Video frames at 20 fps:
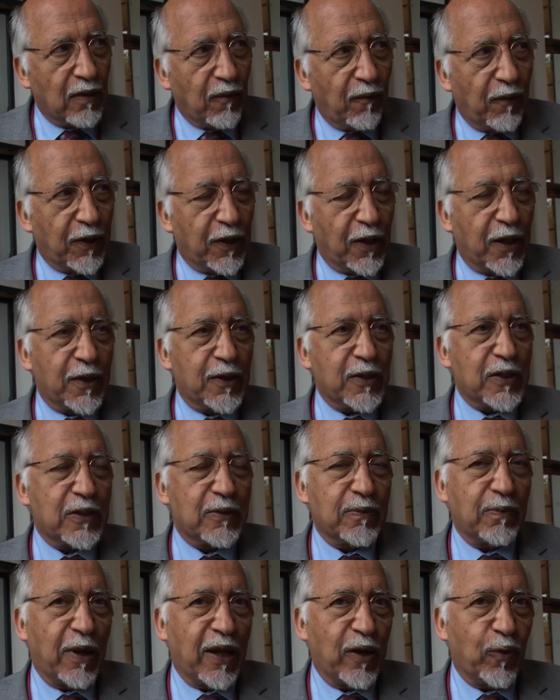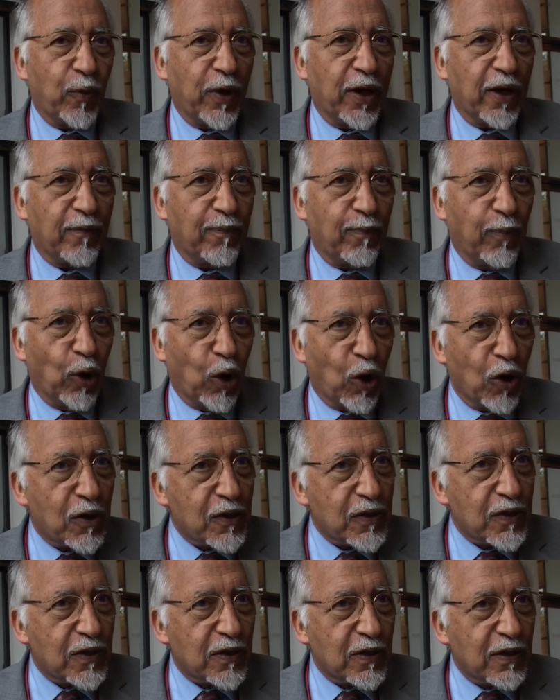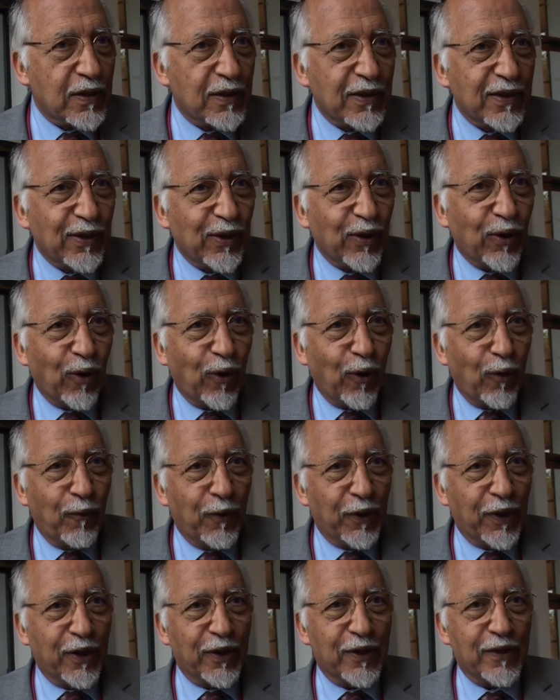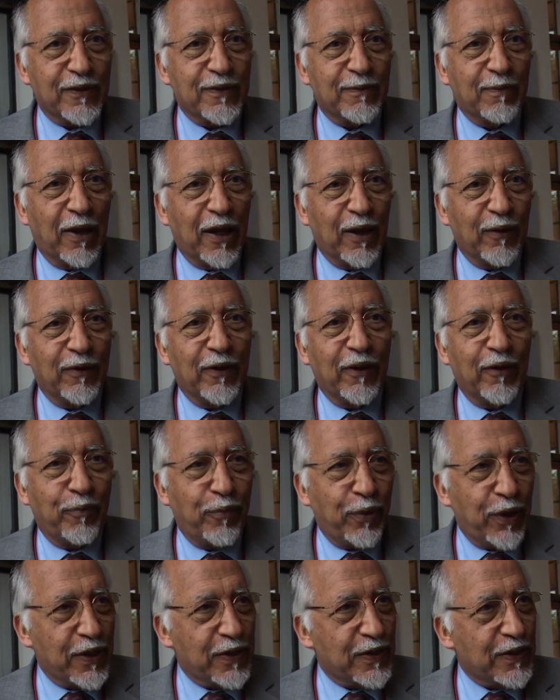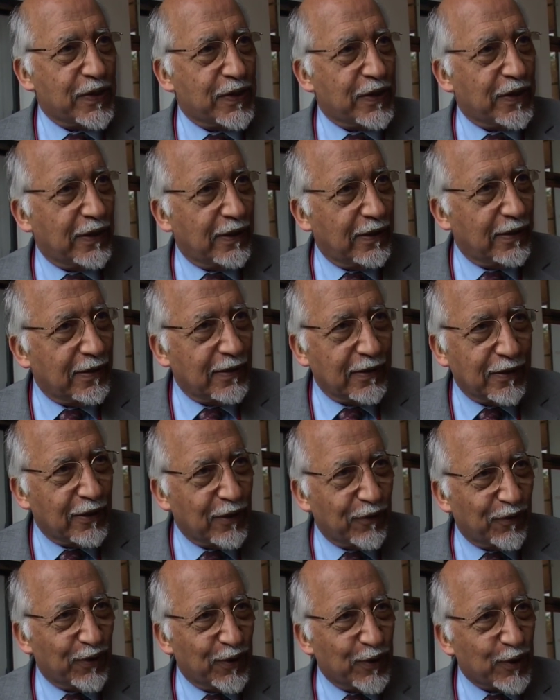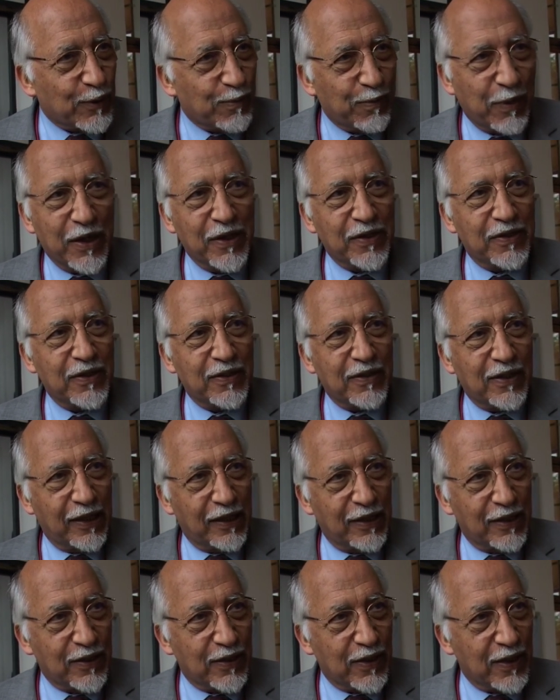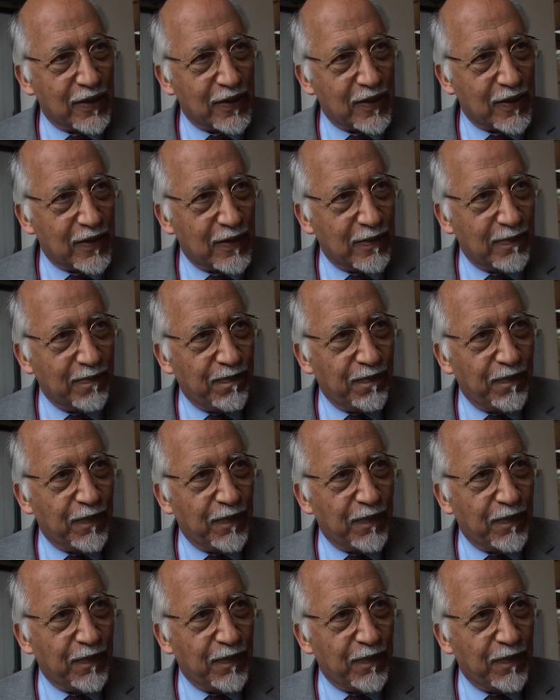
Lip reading: whether it's by way of blogs or whether it is by way of presence in different spaces that exist,